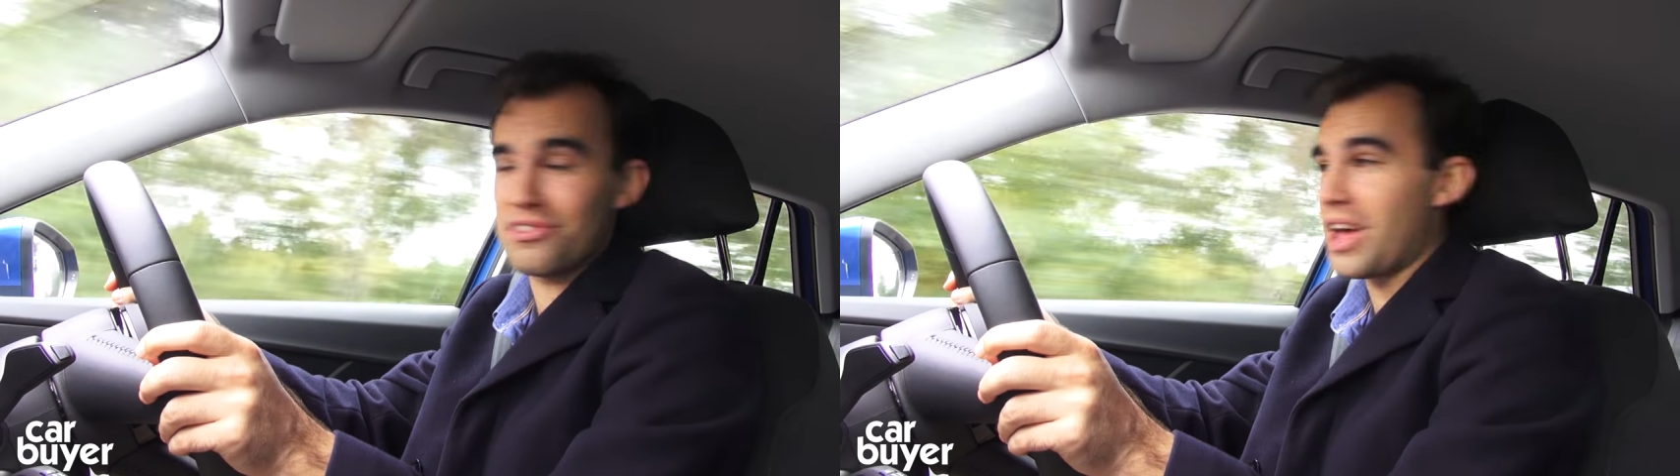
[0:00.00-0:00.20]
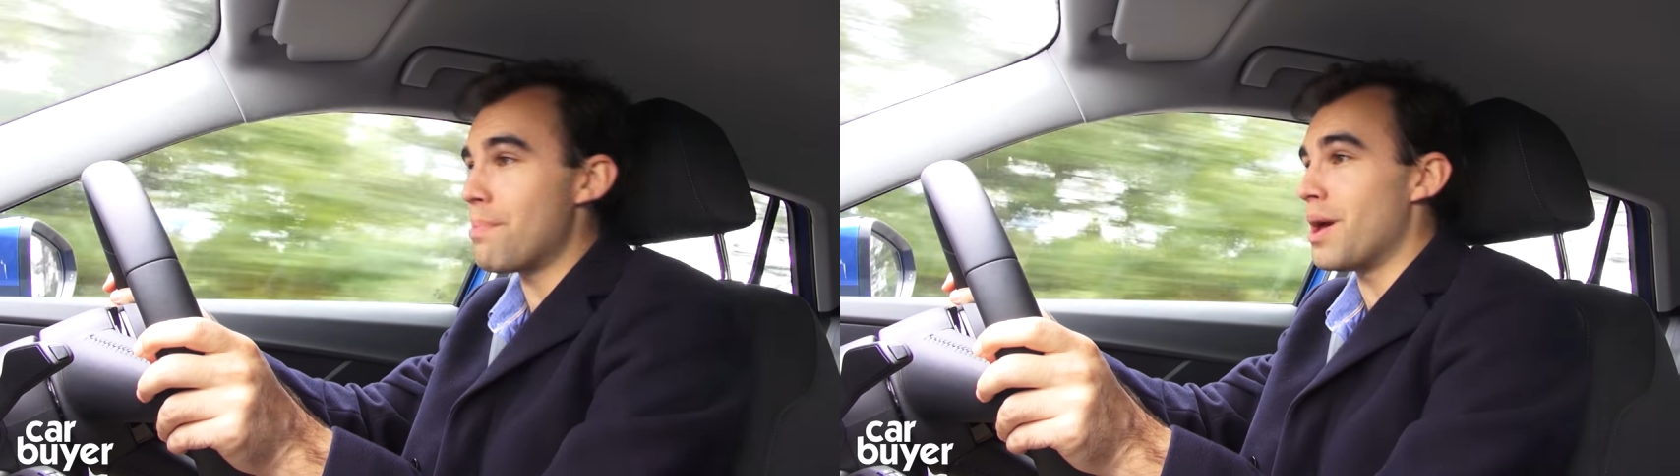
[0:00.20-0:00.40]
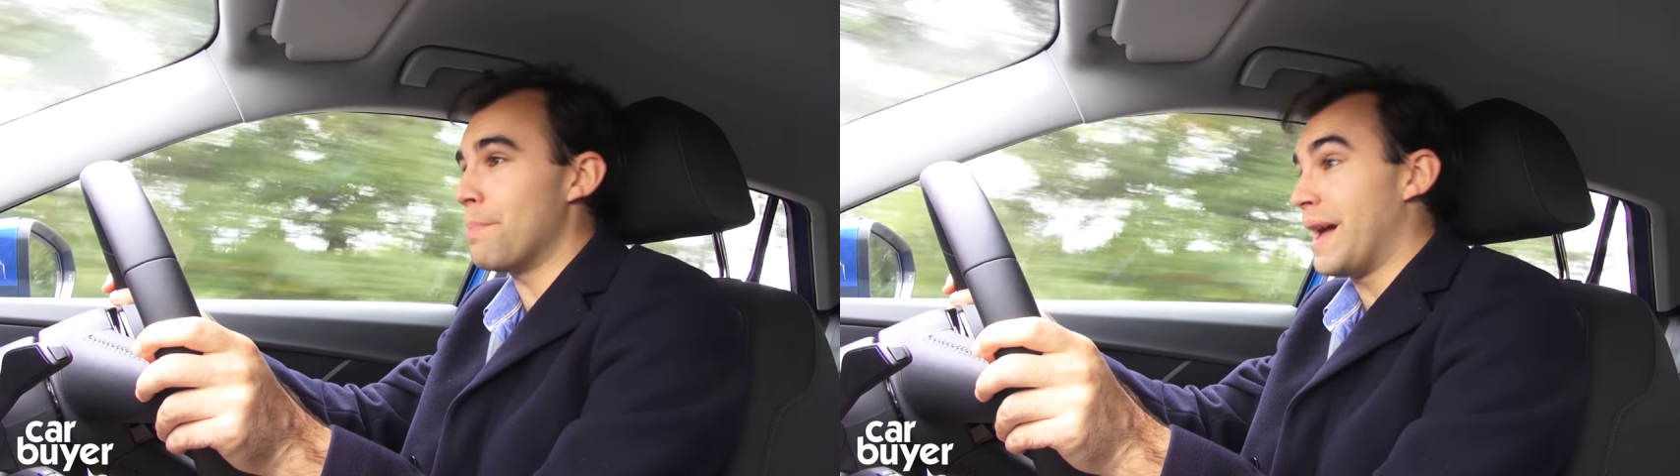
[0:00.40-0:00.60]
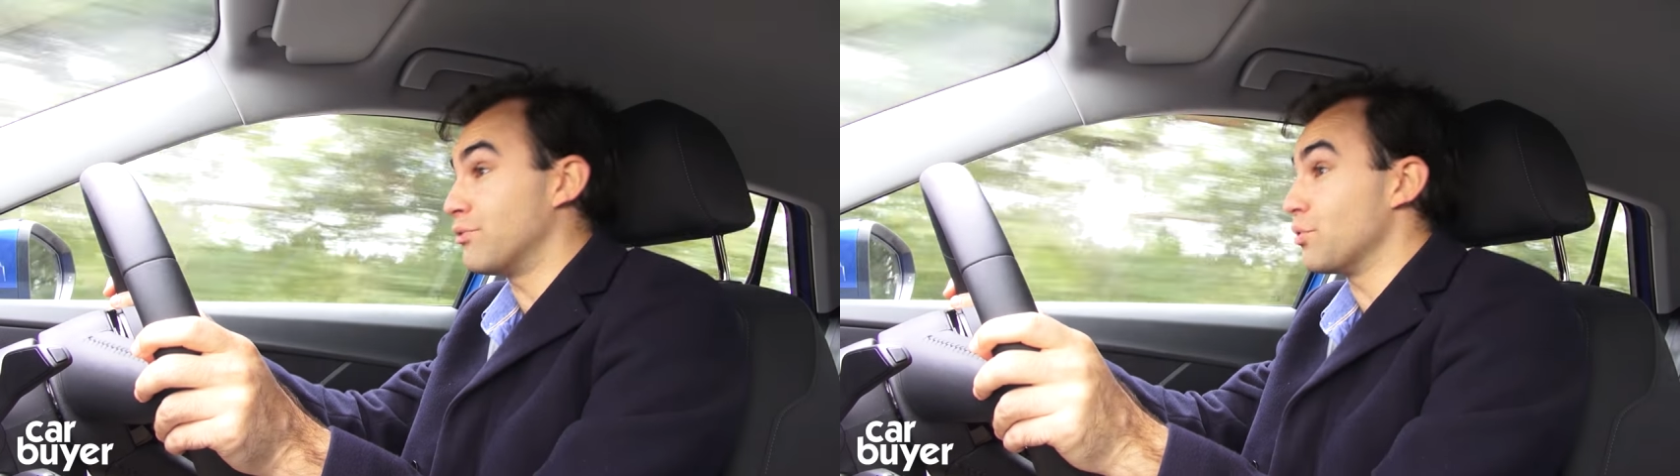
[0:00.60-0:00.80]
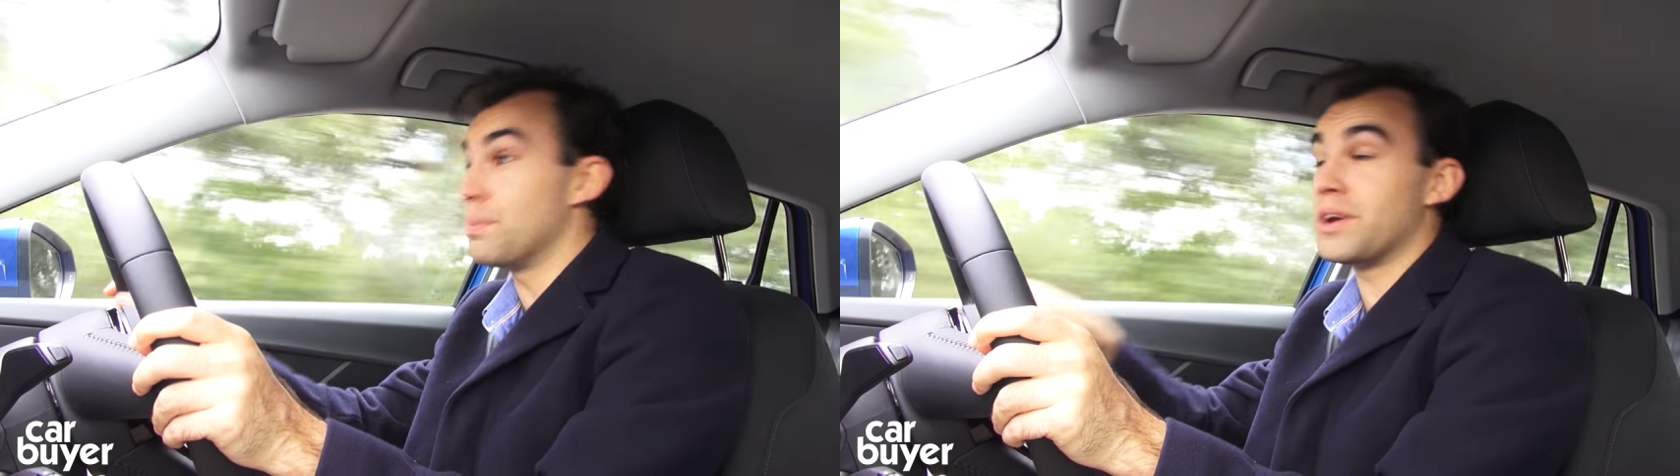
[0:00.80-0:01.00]
turbo
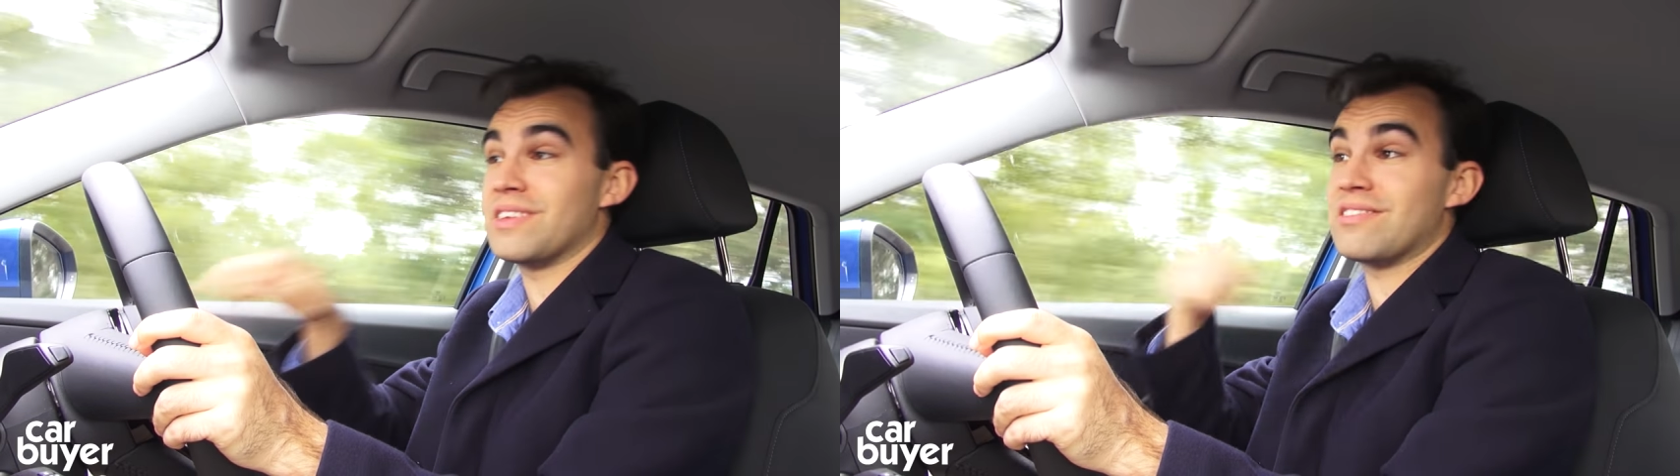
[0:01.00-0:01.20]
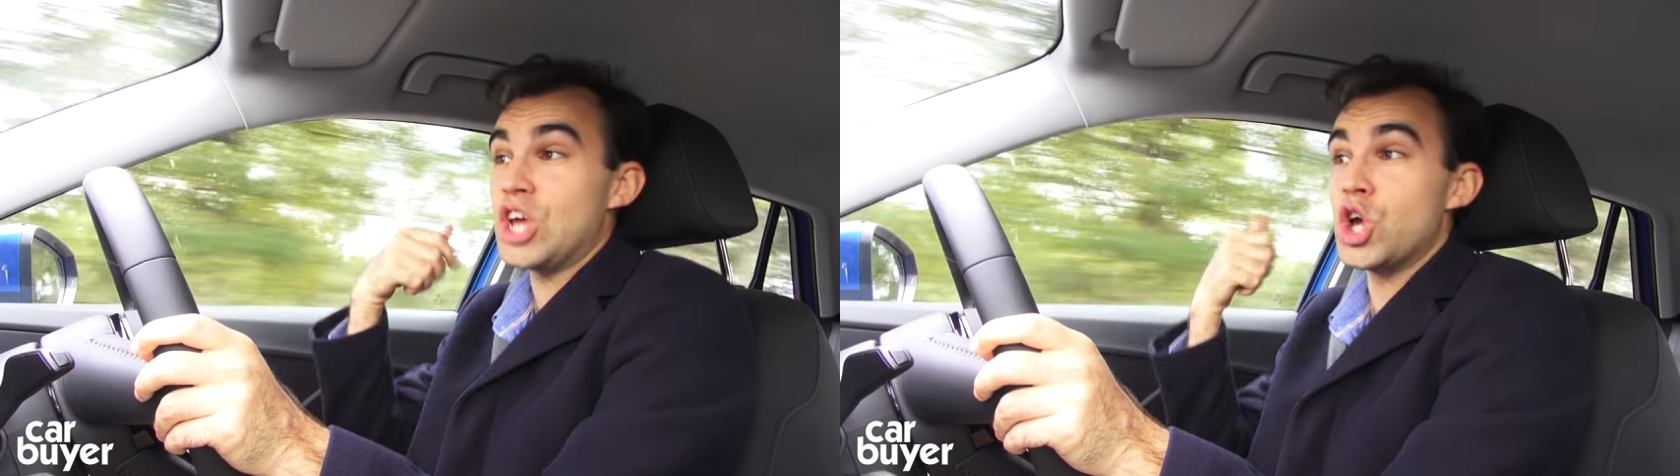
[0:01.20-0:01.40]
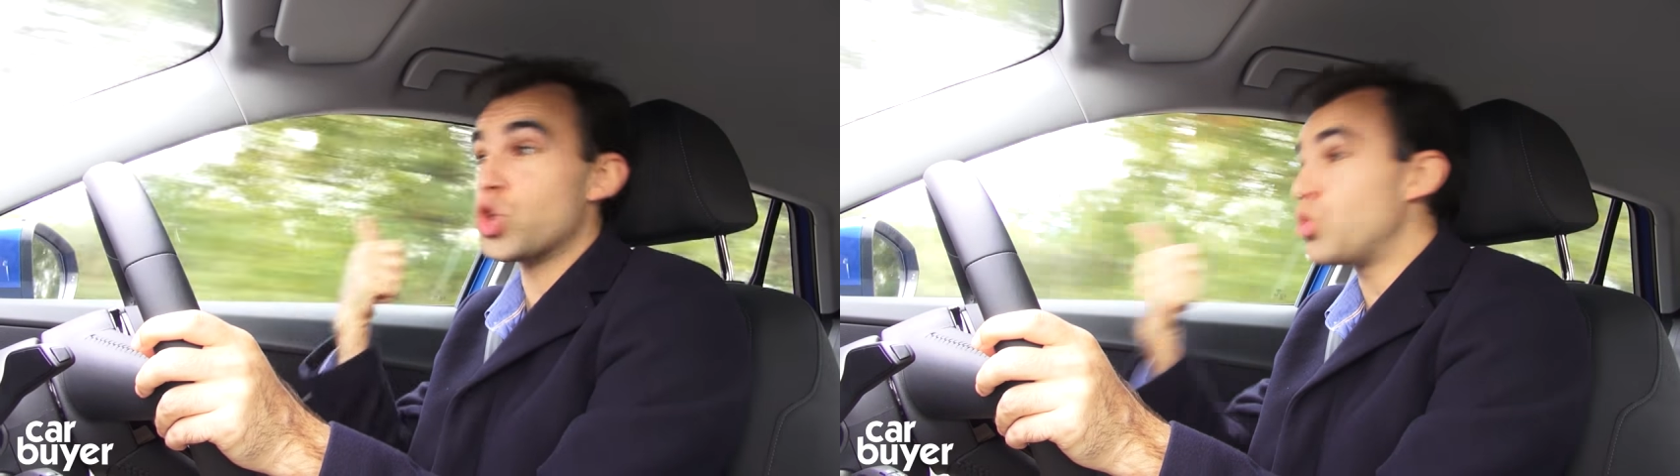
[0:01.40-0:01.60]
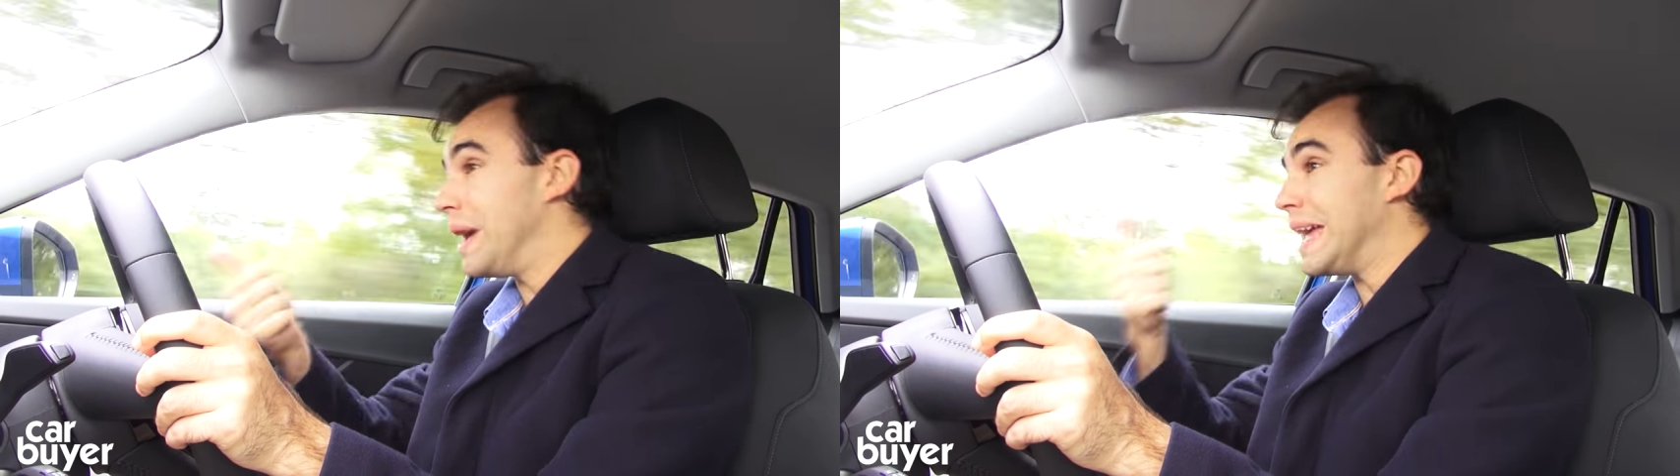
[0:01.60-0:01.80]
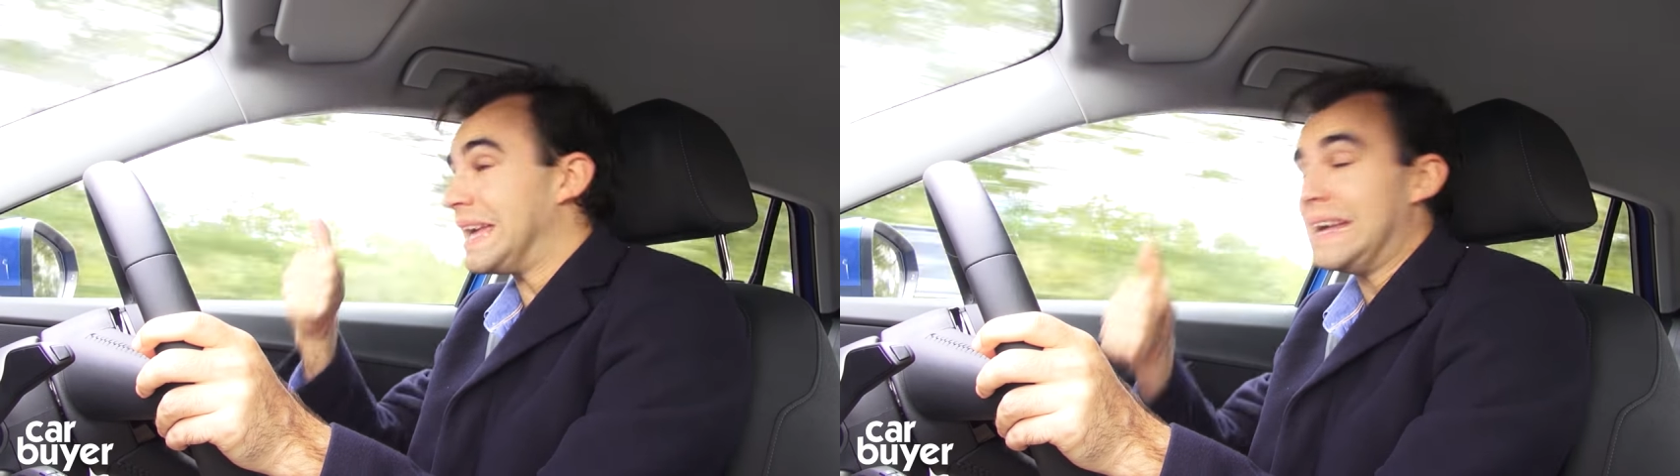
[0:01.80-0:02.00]
petrol because it's
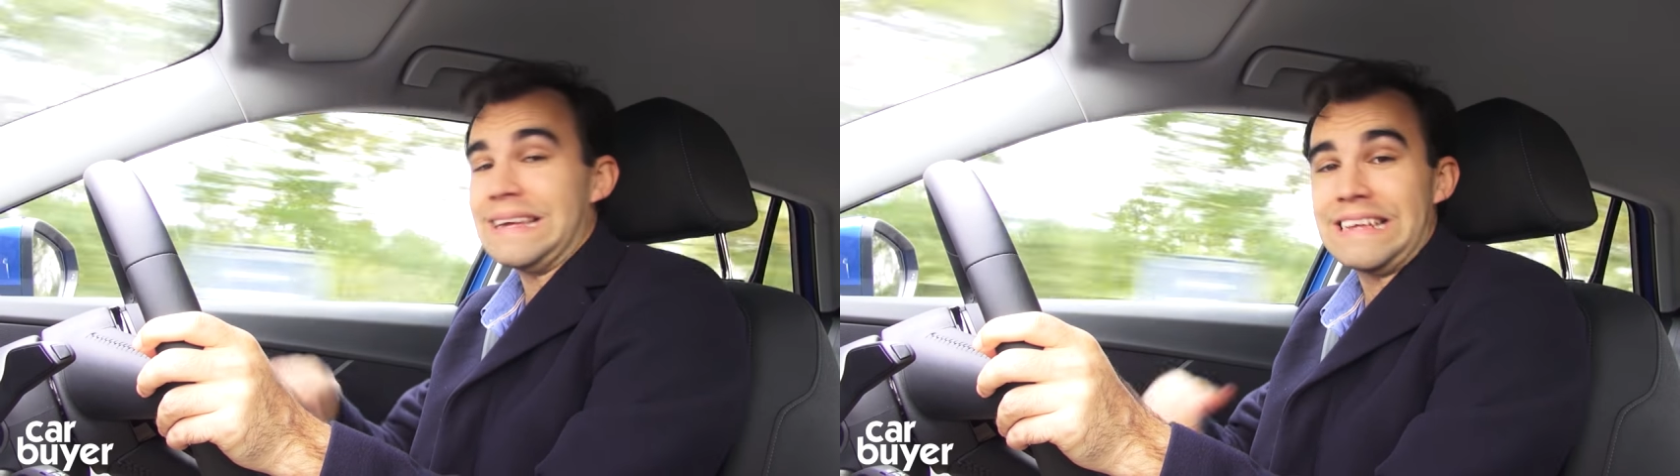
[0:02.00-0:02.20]
quick,